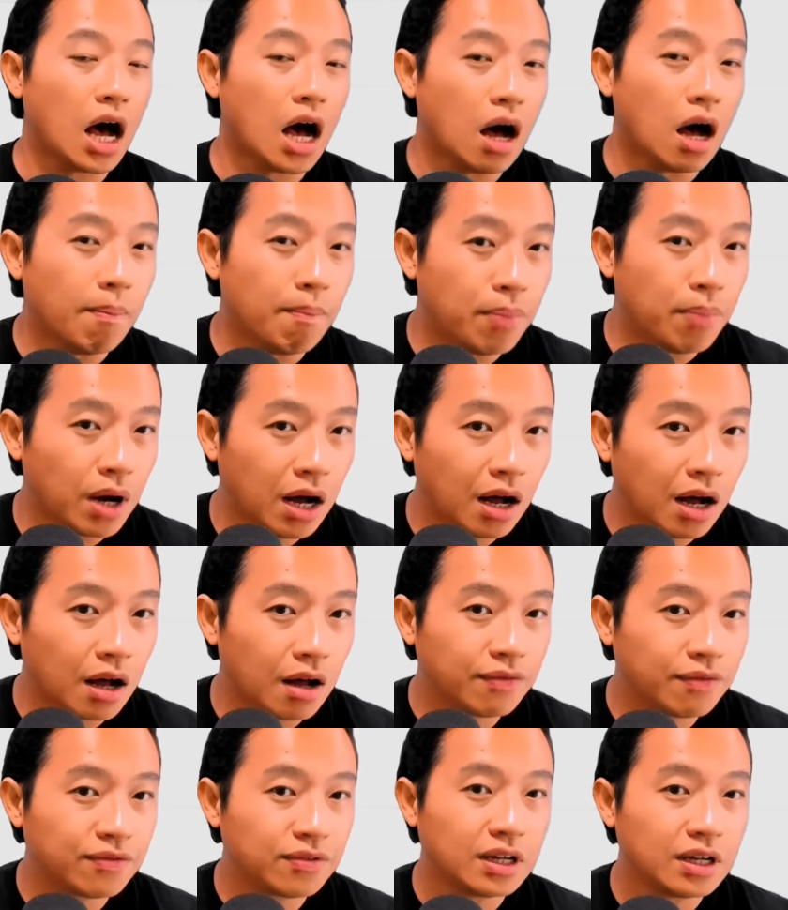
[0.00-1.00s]

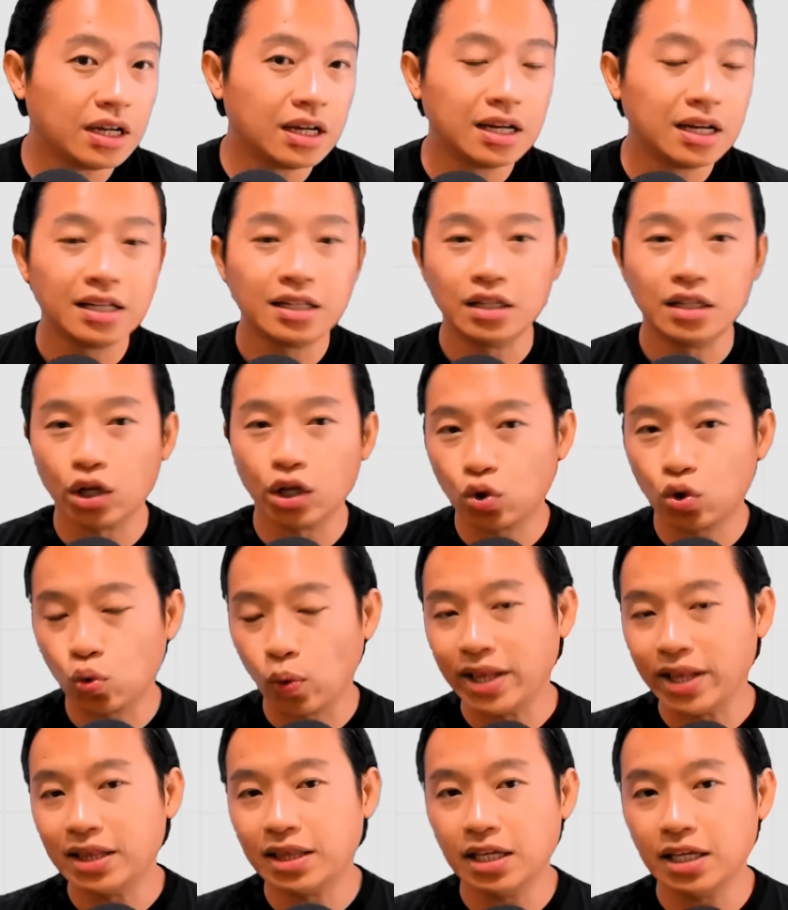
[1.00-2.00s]
above the
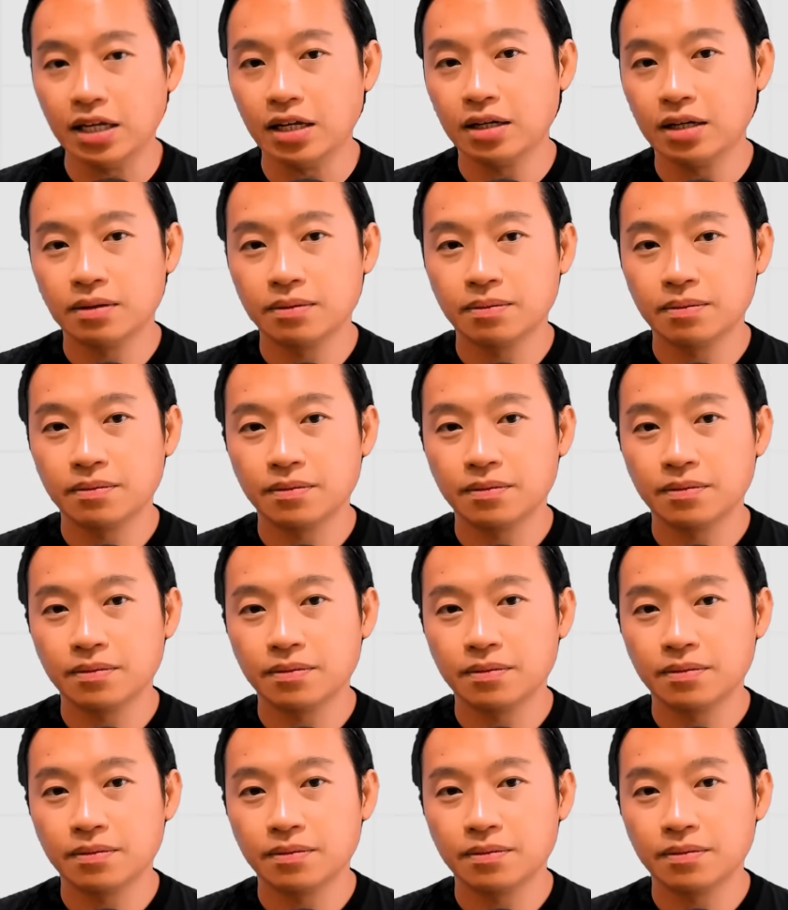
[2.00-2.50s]
20.